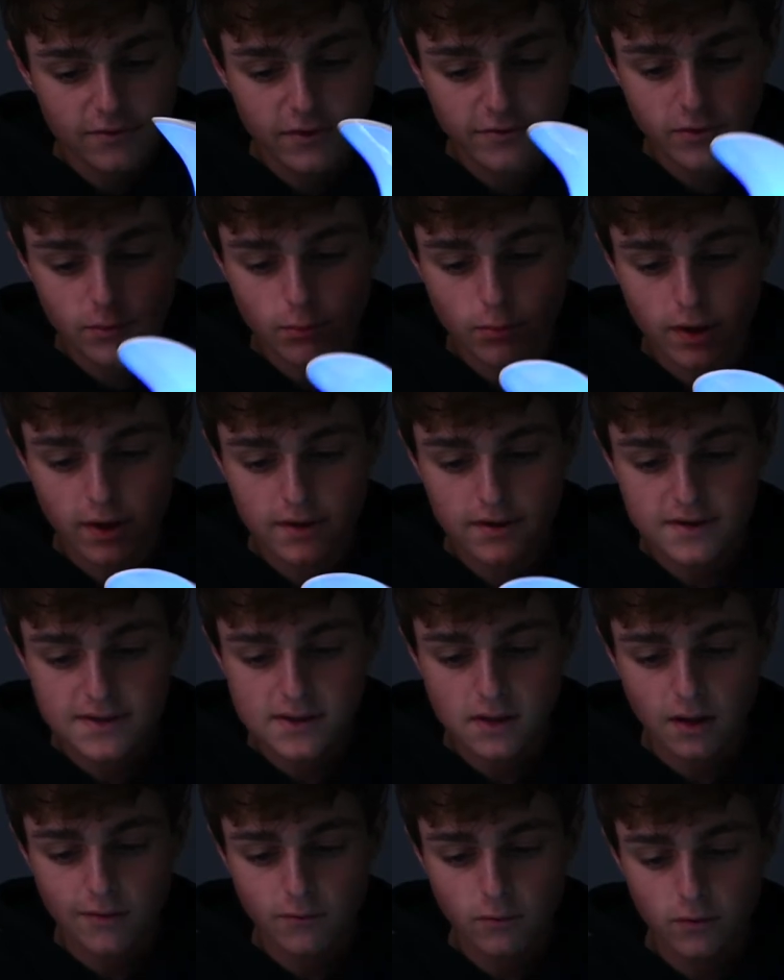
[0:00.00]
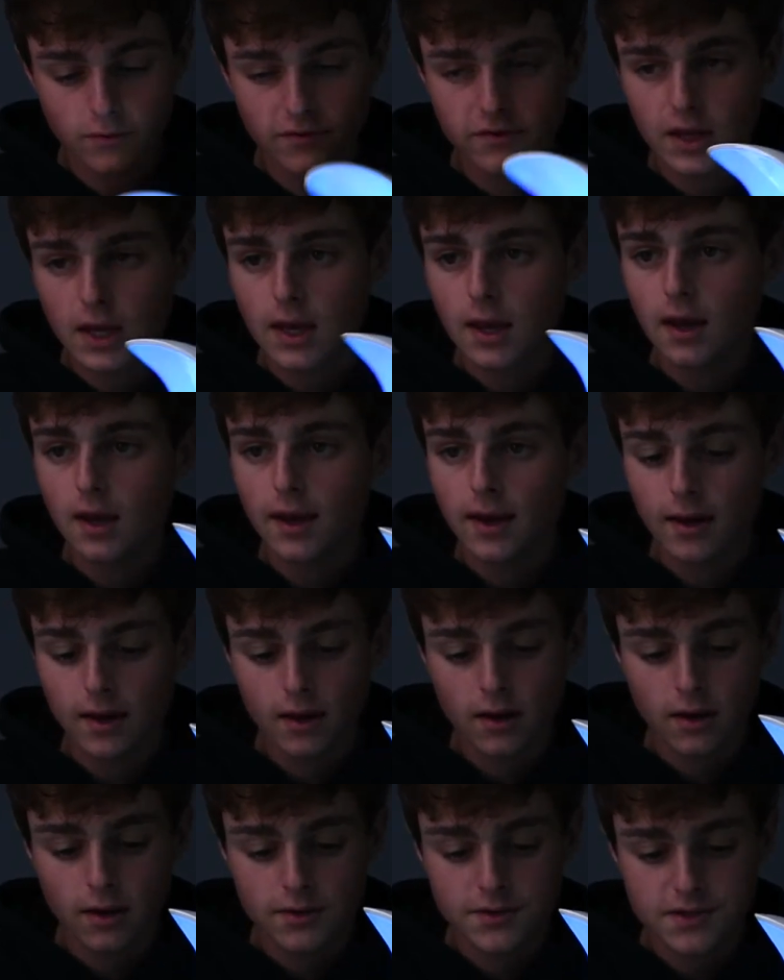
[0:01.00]
different brightness levels
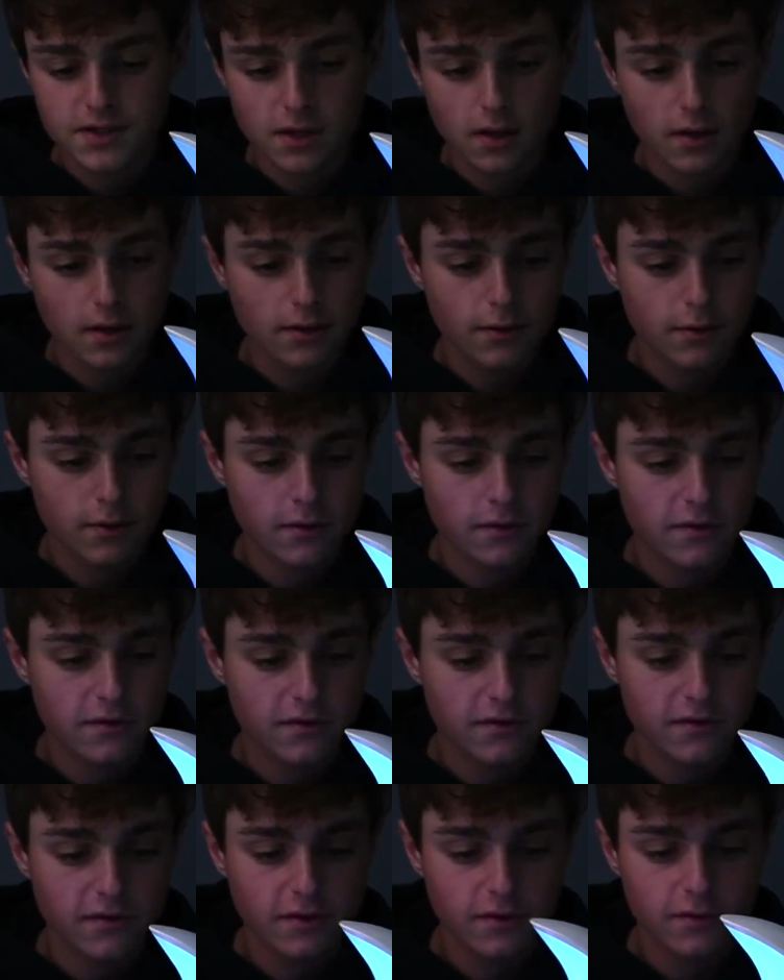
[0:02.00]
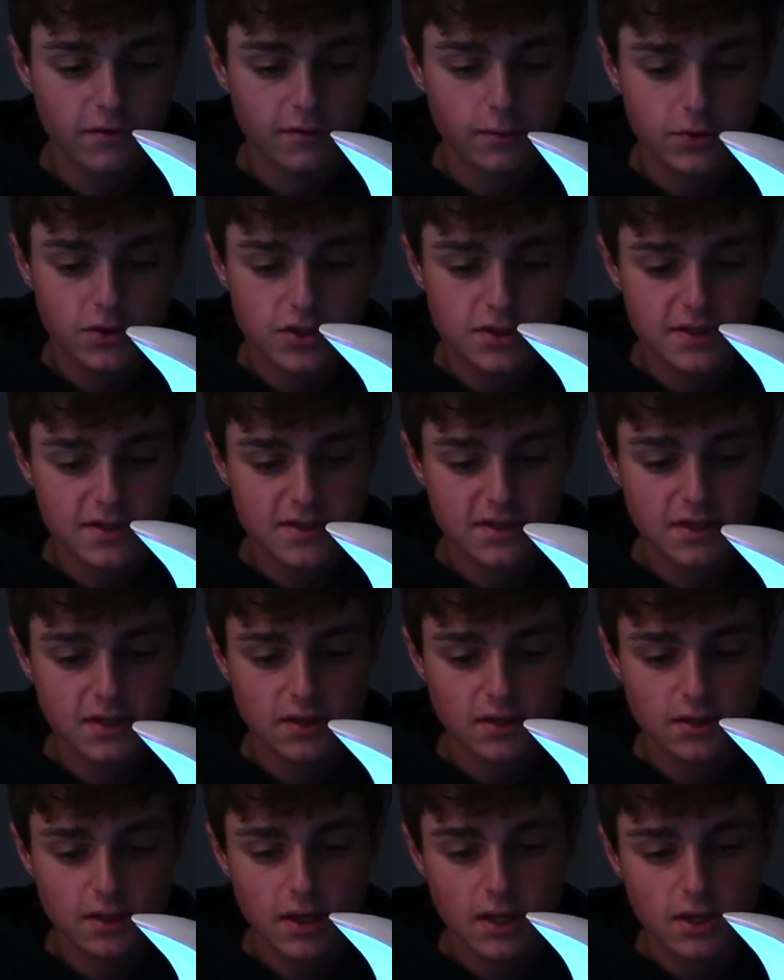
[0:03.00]
and you can sit, switch the
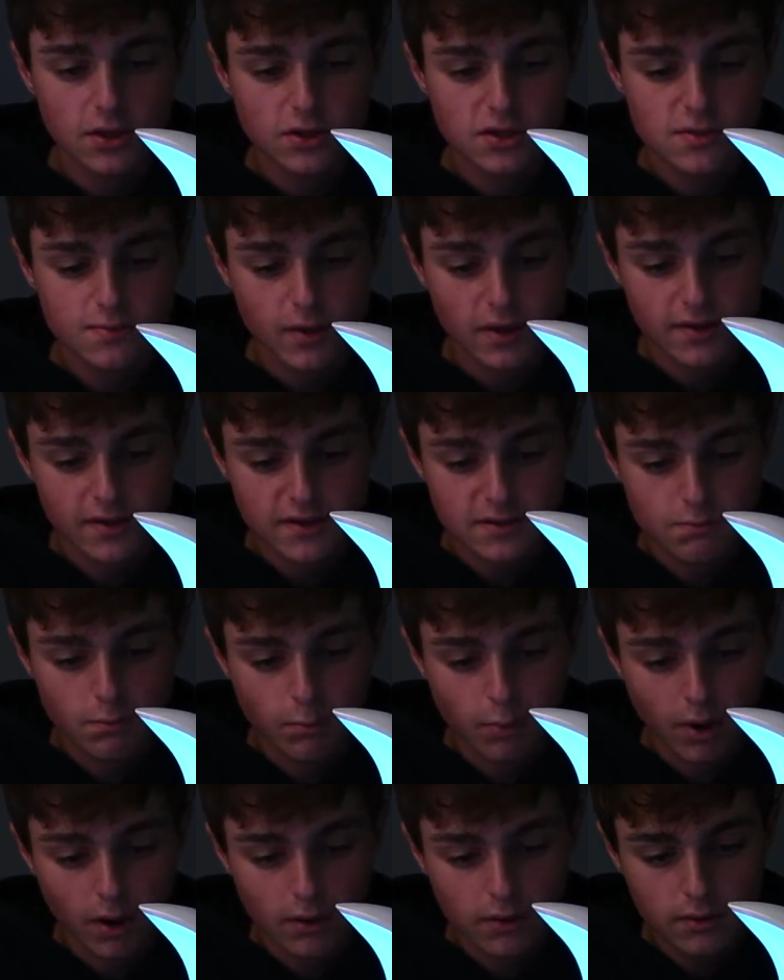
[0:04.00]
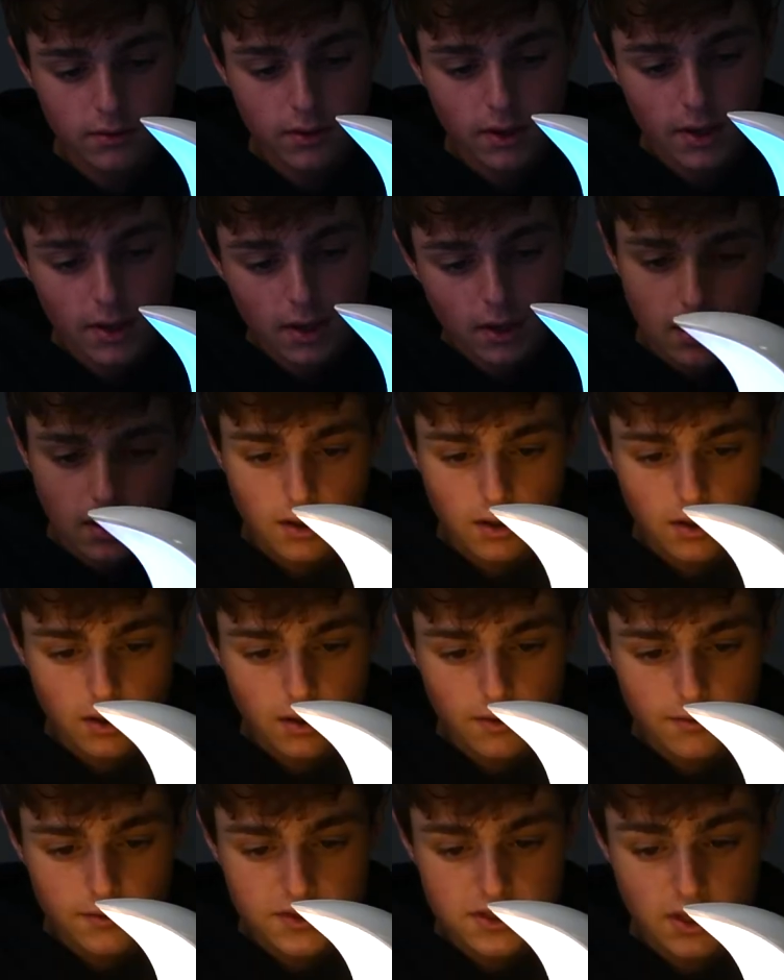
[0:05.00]
scene just by this button. Uh,
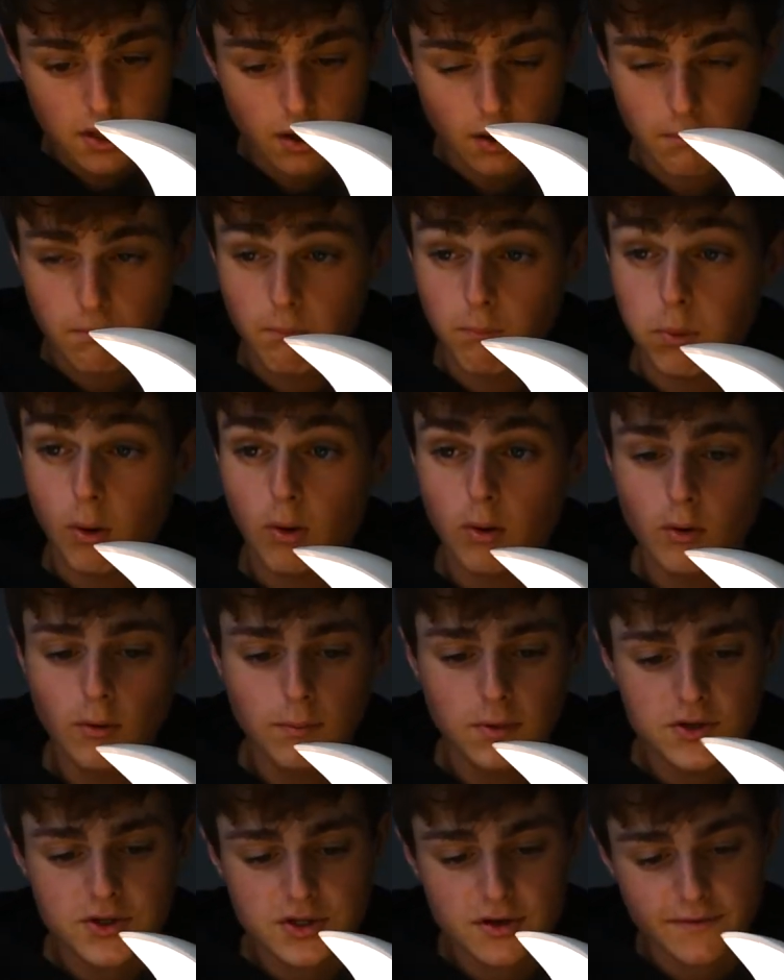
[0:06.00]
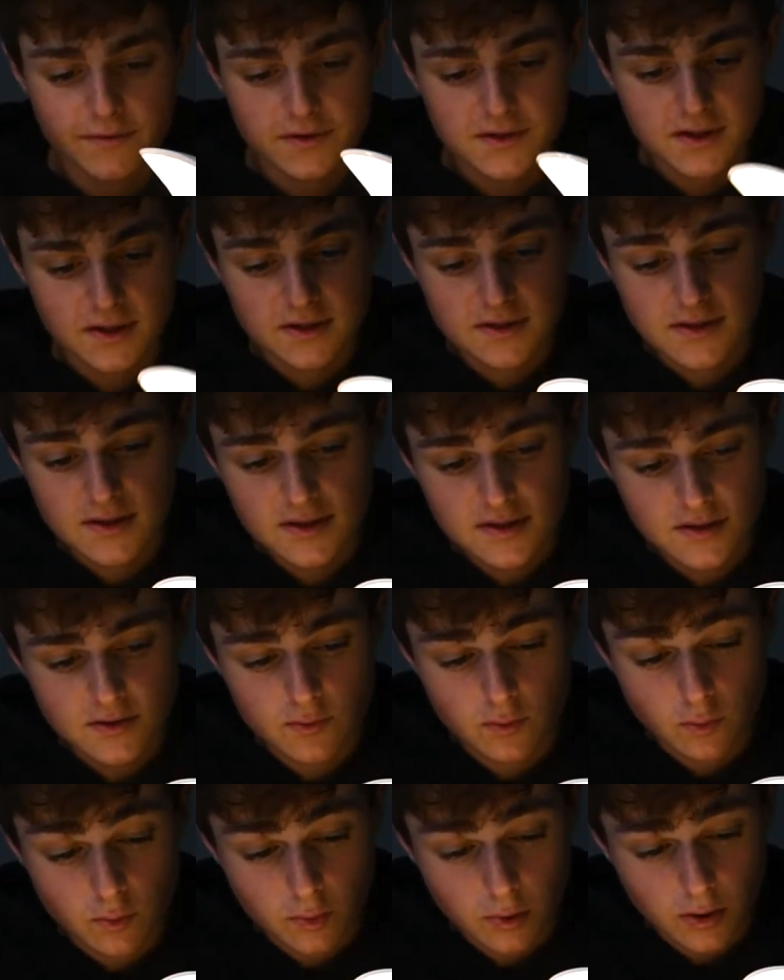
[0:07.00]
there's a whole bunch of different scenes. This is
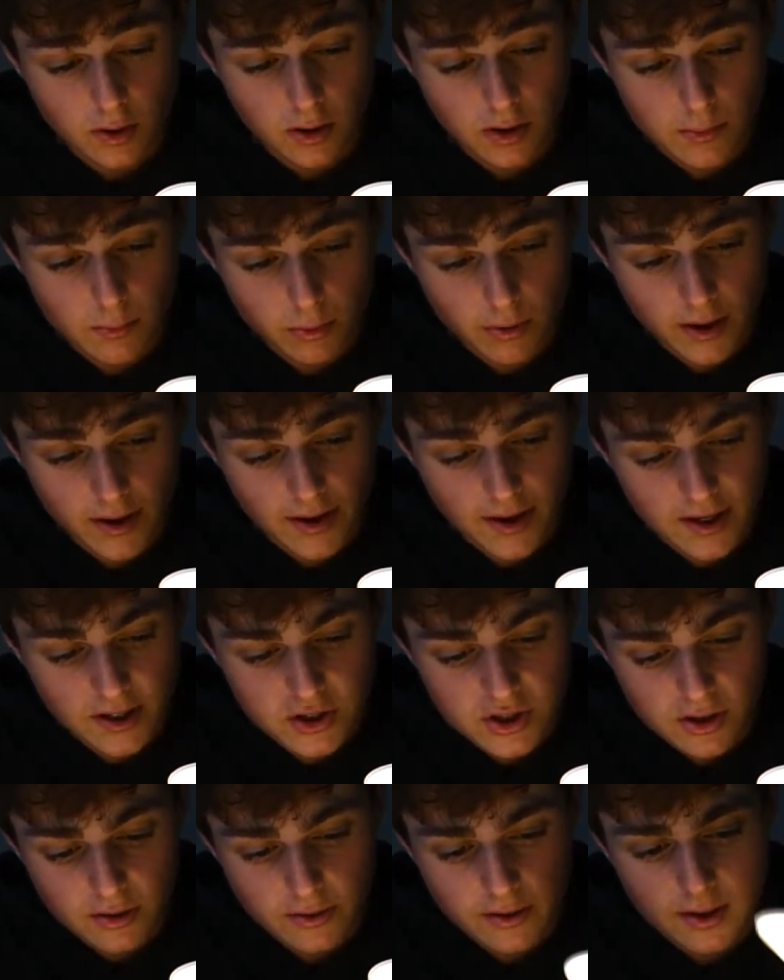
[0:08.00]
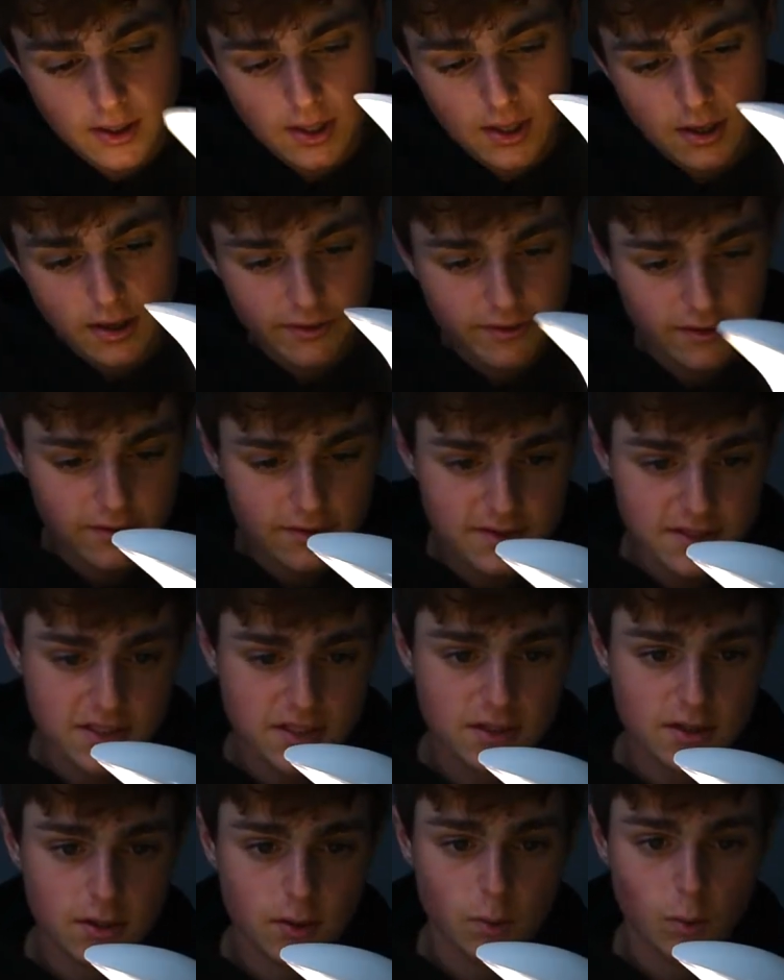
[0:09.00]
really bright actually. I think this
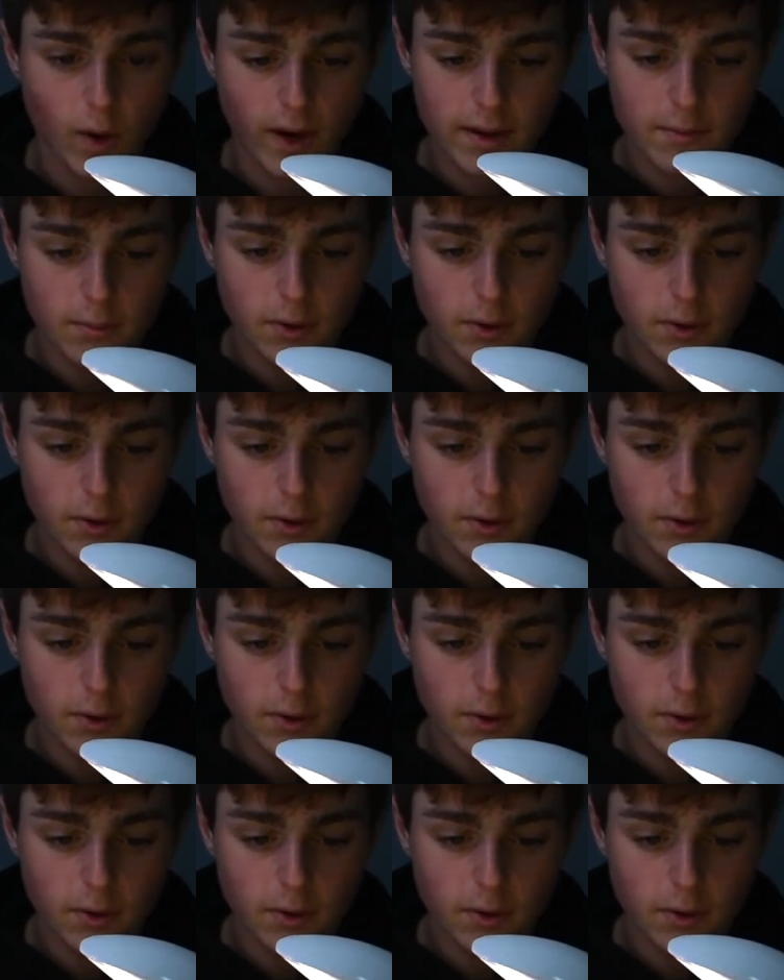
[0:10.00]
is their white